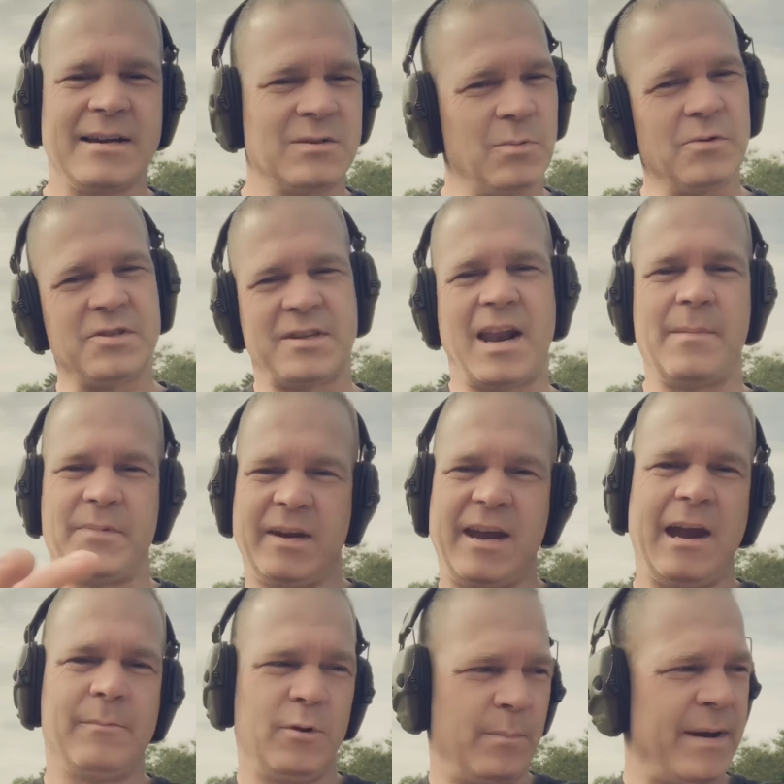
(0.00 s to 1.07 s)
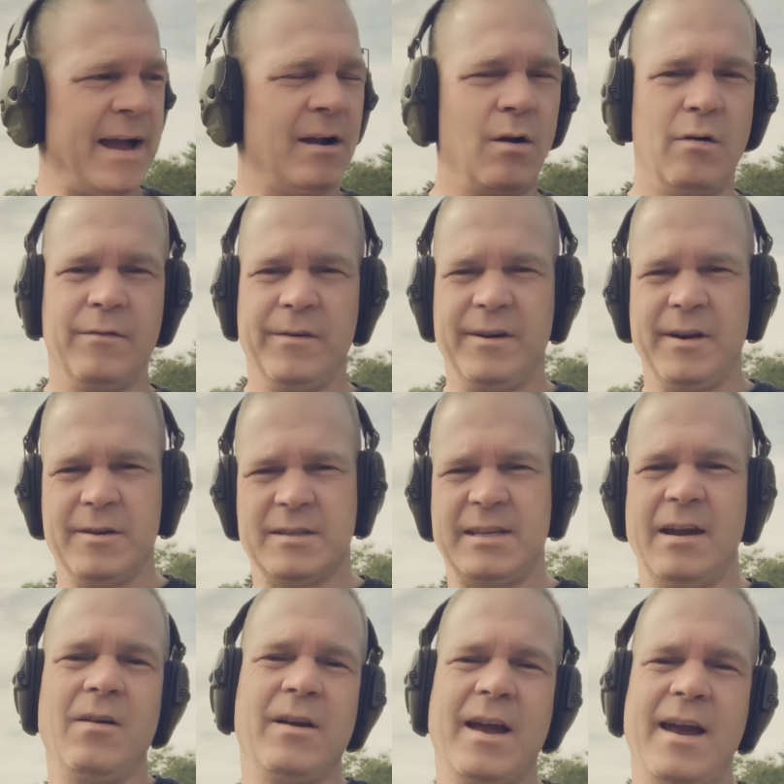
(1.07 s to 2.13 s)
We'll set up the camera back over near the
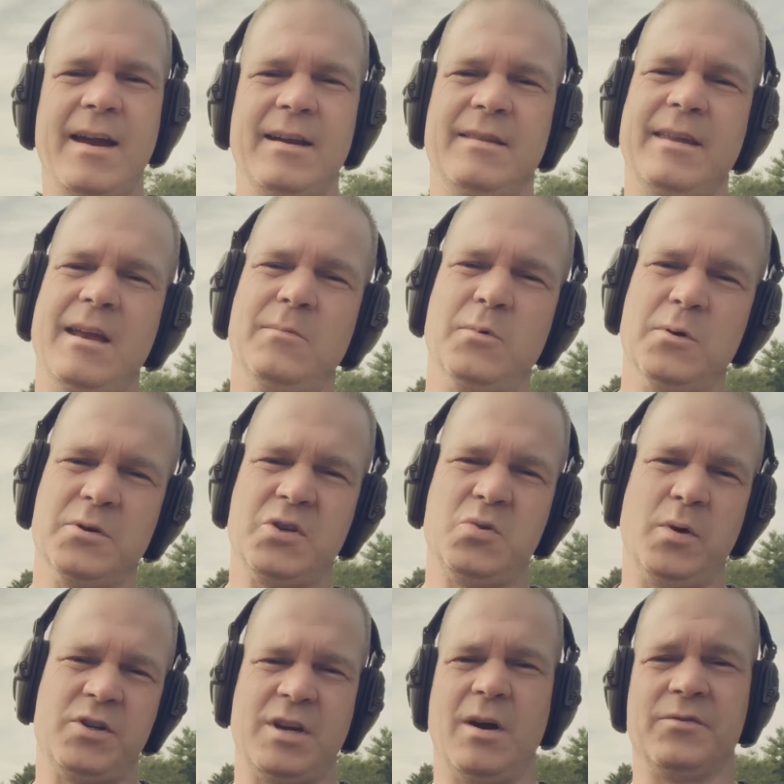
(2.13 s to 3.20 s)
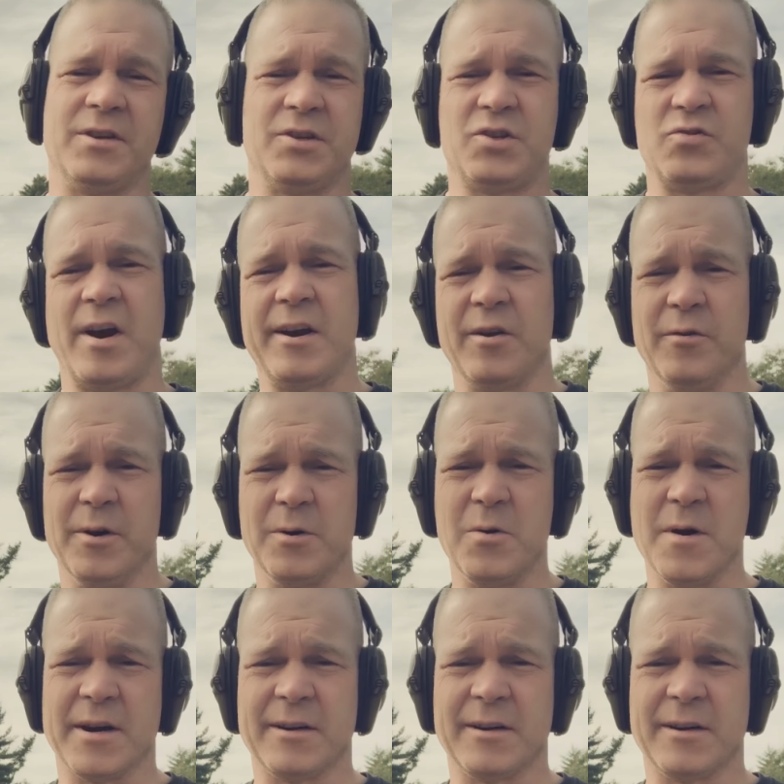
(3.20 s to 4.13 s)
tailgate, and then we'll switch out this striker real quick.